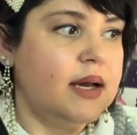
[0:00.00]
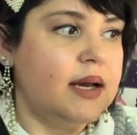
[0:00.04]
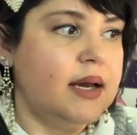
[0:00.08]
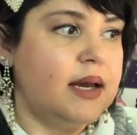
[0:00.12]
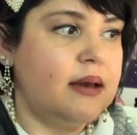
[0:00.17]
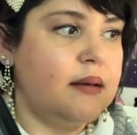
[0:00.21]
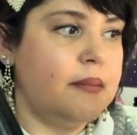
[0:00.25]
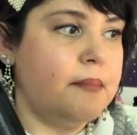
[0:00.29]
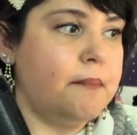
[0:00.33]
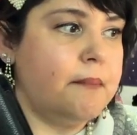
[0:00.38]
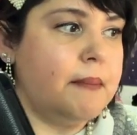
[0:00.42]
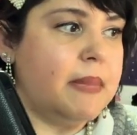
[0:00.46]

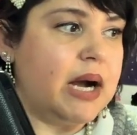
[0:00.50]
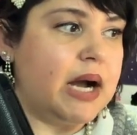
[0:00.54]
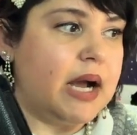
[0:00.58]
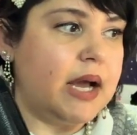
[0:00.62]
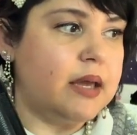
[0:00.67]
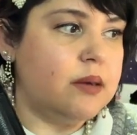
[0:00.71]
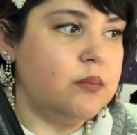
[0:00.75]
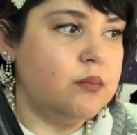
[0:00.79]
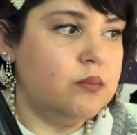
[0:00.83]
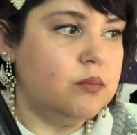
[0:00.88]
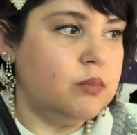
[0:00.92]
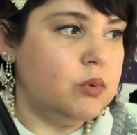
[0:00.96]
it
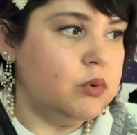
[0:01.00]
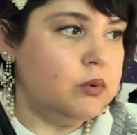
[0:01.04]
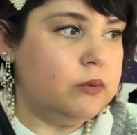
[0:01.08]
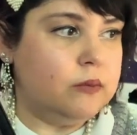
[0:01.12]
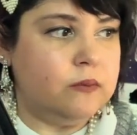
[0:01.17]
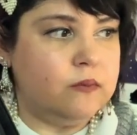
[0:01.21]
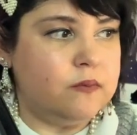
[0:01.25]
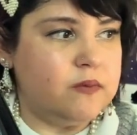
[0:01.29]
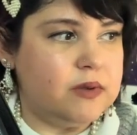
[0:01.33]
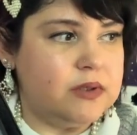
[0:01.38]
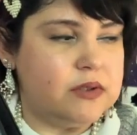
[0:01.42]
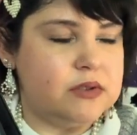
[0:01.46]
might
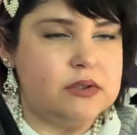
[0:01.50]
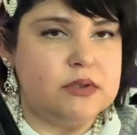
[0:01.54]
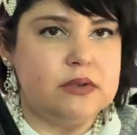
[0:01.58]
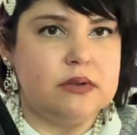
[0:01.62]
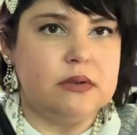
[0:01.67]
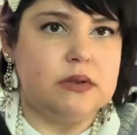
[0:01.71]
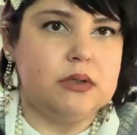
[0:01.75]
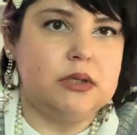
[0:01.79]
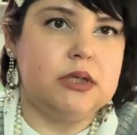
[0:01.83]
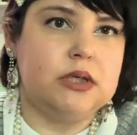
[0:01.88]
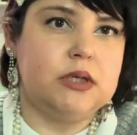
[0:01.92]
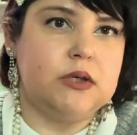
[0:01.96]
move into
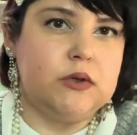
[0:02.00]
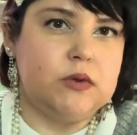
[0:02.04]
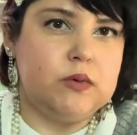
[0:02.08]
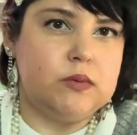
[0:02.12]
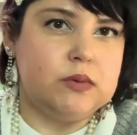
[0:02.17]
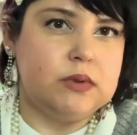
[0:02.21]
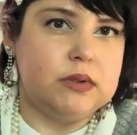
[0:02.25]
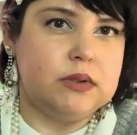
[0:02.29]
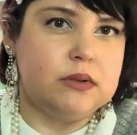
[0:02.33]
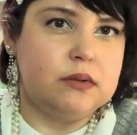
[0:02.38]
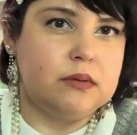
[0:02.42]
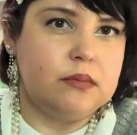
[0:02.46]
the
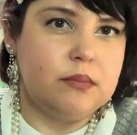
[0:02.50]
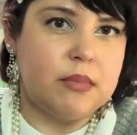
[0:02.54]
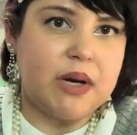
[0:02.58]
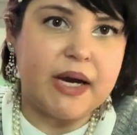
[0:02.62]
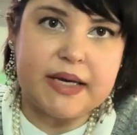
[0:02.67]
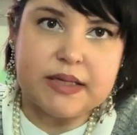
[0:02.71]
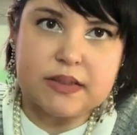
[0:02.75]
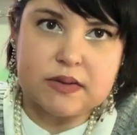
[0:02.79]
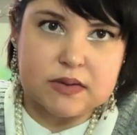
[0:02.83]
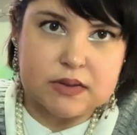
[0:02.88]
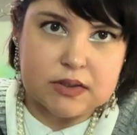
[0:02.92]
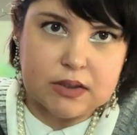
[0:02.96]
cute,
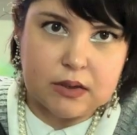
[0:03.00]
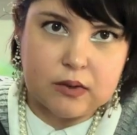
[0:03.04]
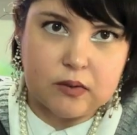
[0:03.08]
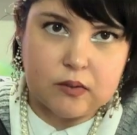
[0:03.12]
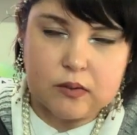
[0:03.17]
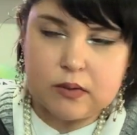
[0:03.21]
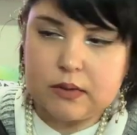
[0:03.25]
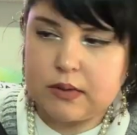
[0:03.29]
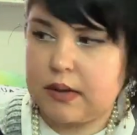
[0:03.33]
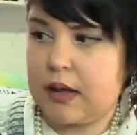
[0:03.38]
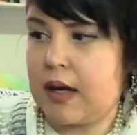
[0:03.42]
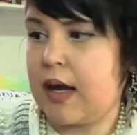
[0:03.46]
might
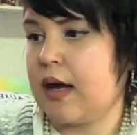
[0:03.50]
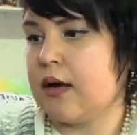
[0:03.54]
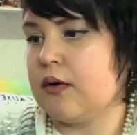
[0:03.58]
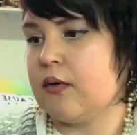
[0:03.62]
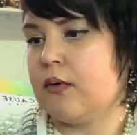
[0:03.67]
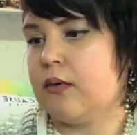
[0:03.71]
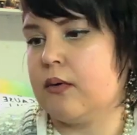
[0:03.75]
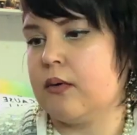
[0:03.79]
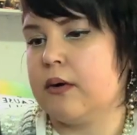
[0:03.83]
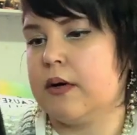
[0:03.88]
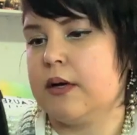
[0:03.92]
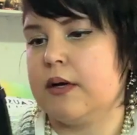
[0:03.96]
sell
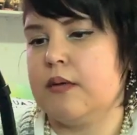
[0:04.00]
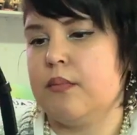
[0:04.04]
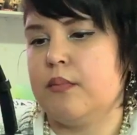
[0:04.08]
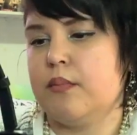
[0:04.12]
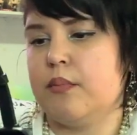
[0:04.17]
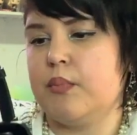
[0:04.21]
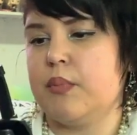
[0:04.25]
category.